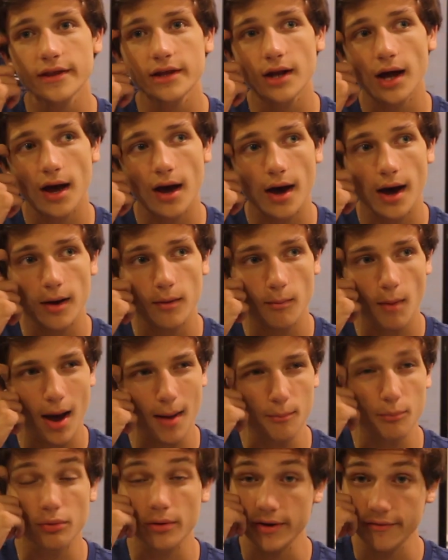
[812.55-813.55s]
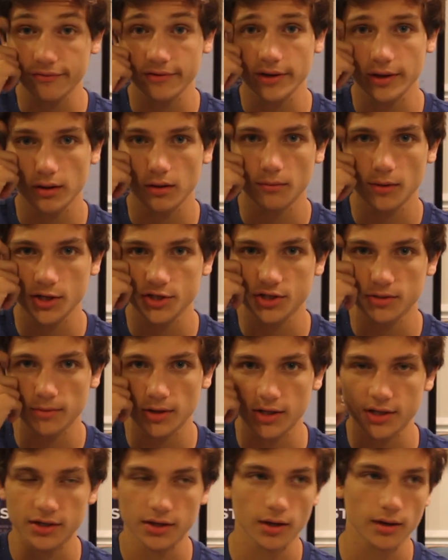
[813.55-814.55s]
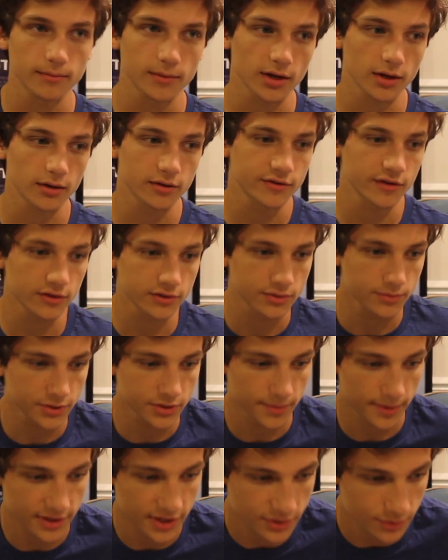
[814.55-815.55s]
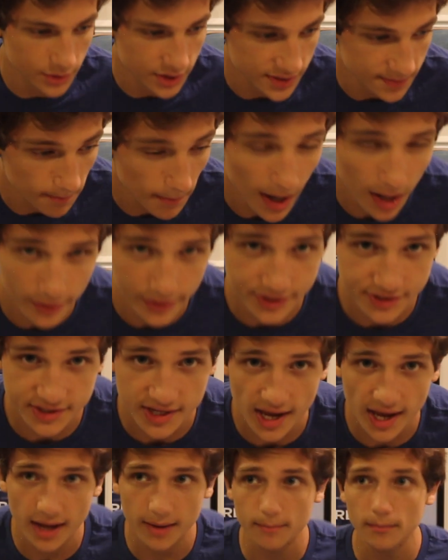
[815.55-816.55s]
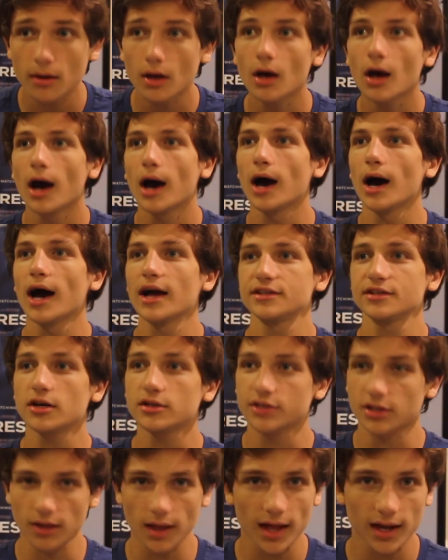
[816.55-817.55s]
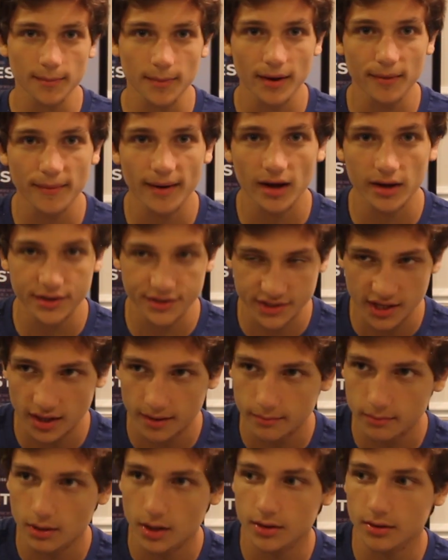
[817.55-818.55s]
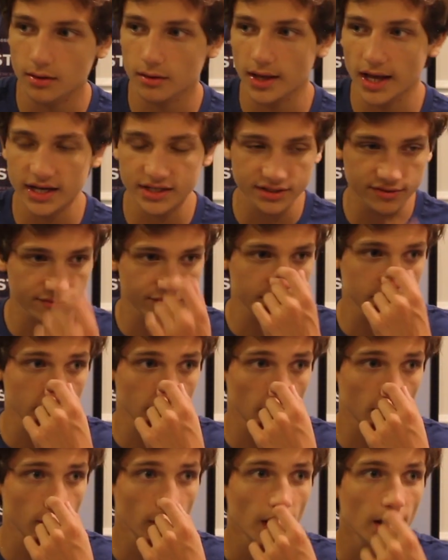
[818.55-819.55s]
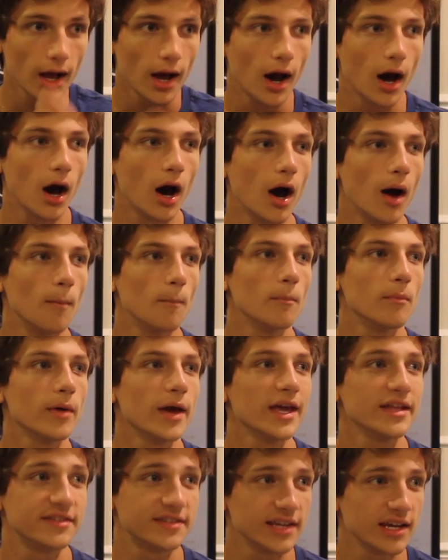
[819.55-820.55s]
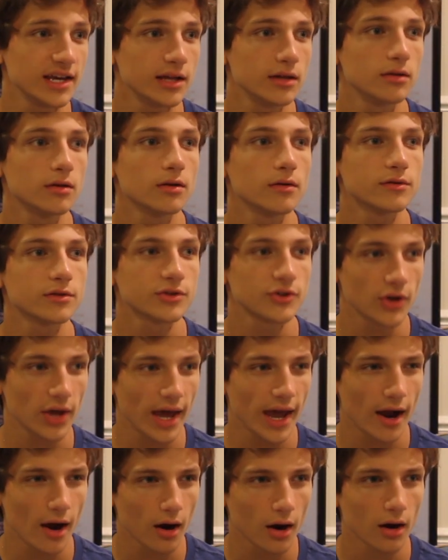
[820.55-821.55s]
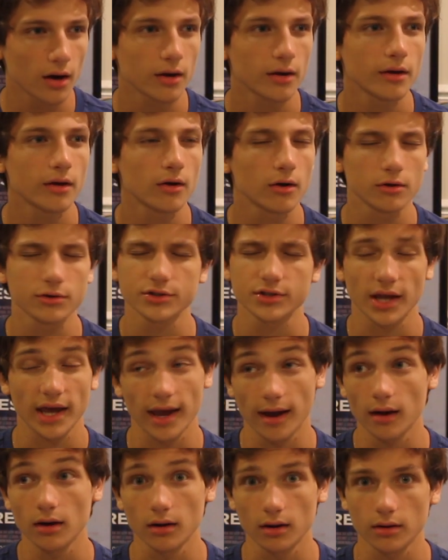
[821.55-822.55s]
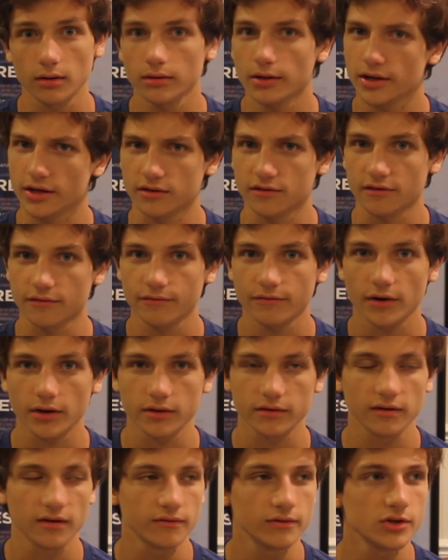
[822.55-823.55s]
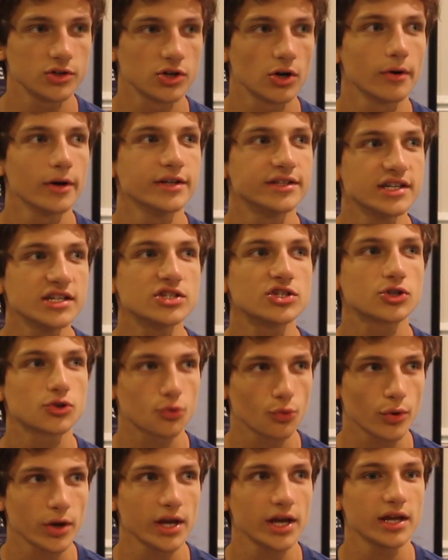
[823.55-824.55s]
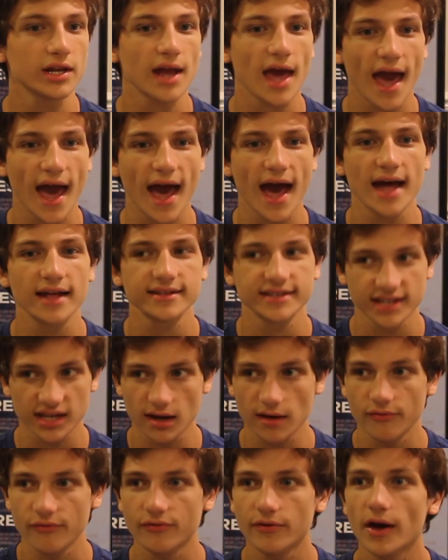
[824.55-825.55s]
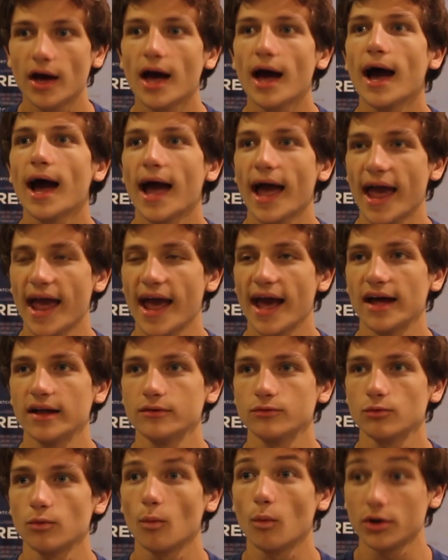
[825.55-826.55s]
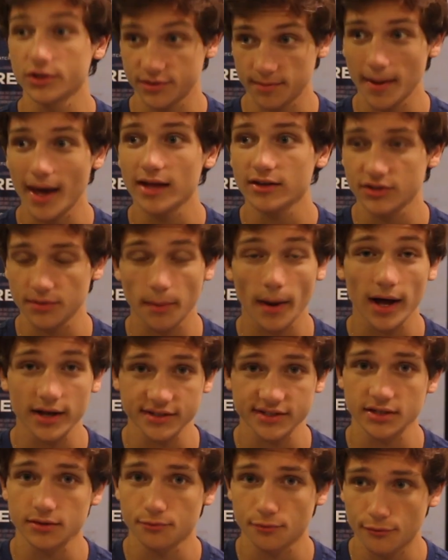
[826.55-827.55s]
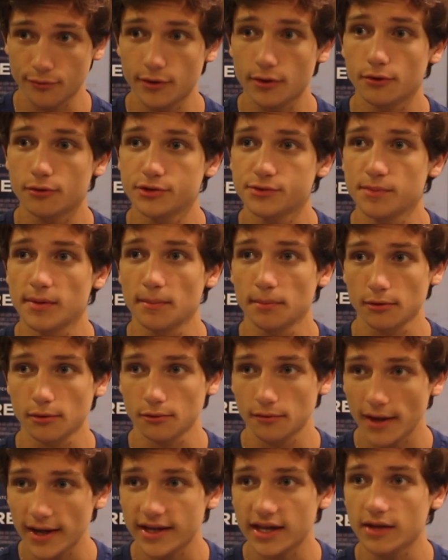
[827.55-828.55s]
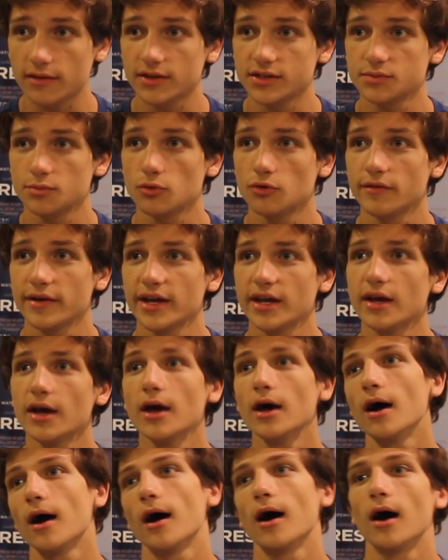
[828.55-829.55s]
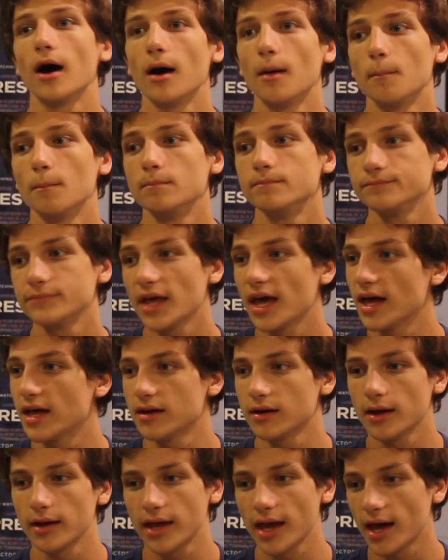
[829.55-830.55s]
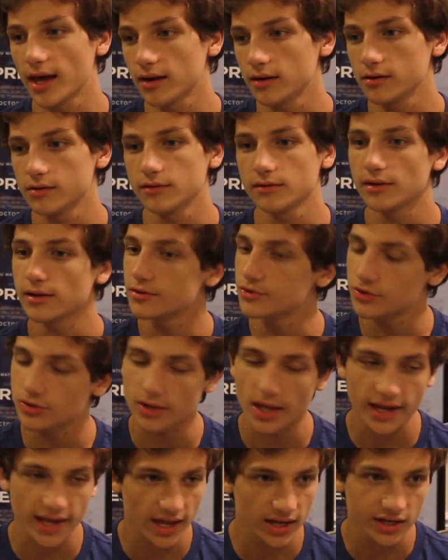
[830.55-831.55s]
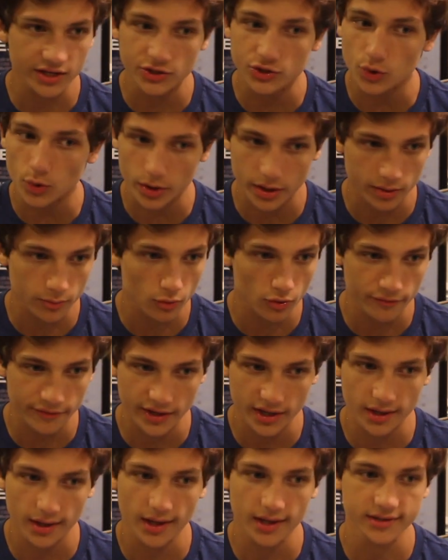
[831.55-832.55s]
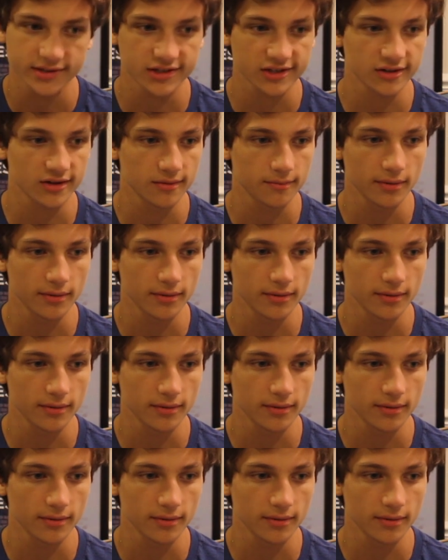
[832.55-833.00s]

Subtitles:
that I'm briefly going to mention, I'm not going to talk too much about this one, is Molly's Game. I talked a lot about Molly's Game in the last video. It did air, like it's a fucking TV show. It did screen at TIFF and was met to positive reviews. People are liking this movie. And again, like any Sorkin movie, it's going to